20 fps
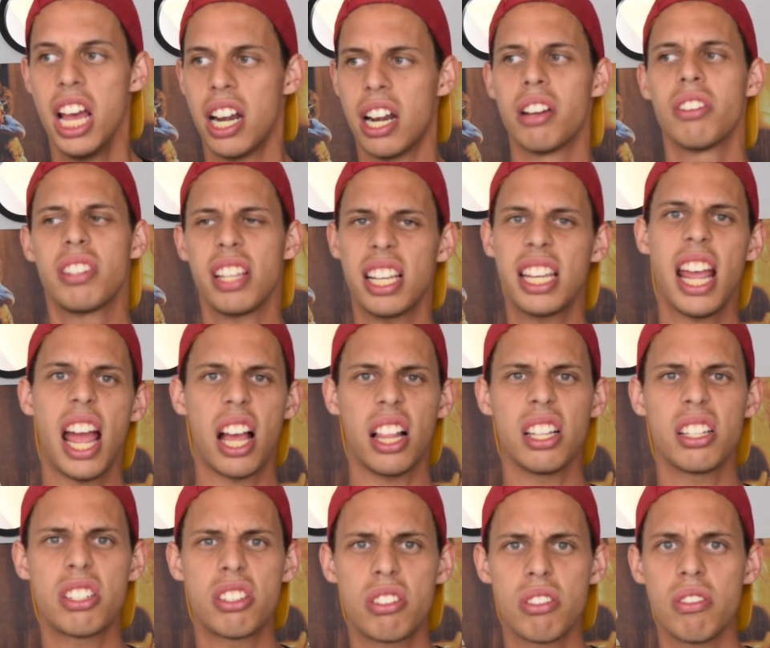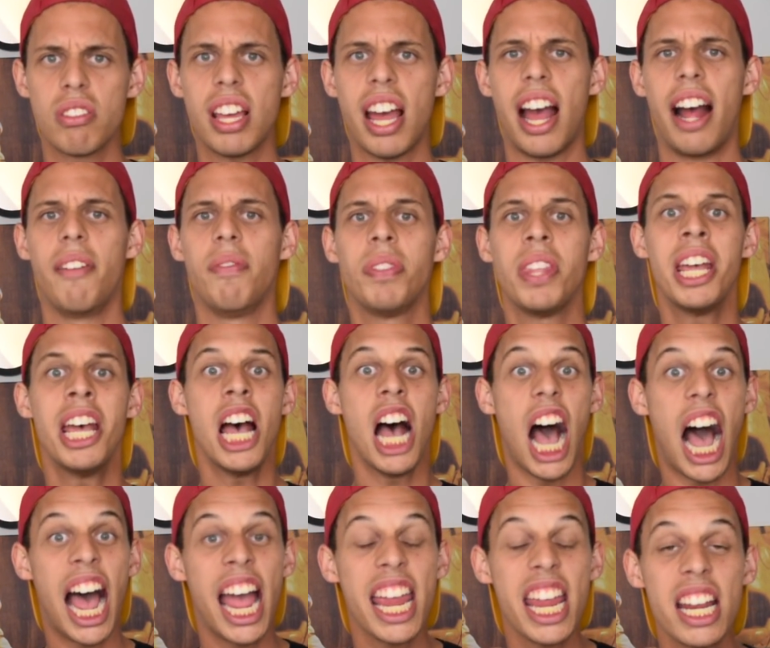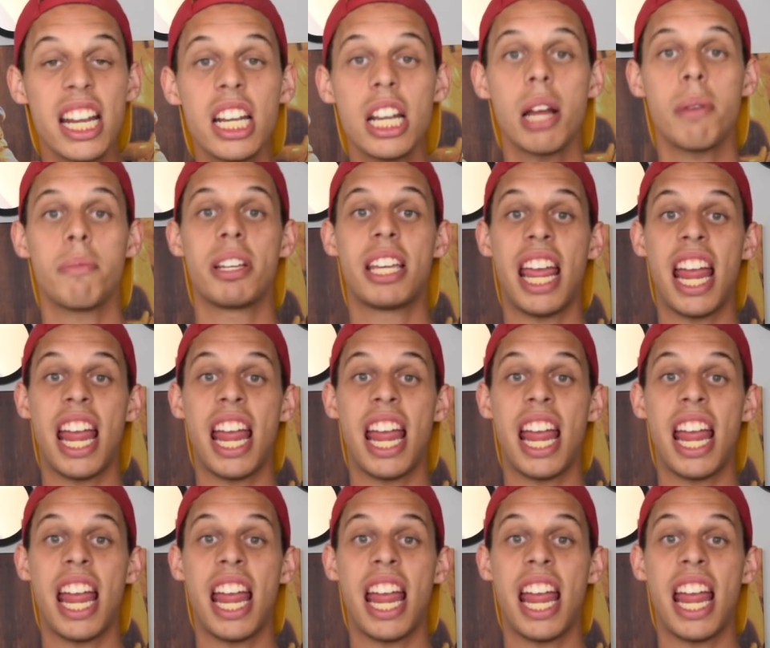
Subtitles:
And I was like, yeah, let's do that. I ended up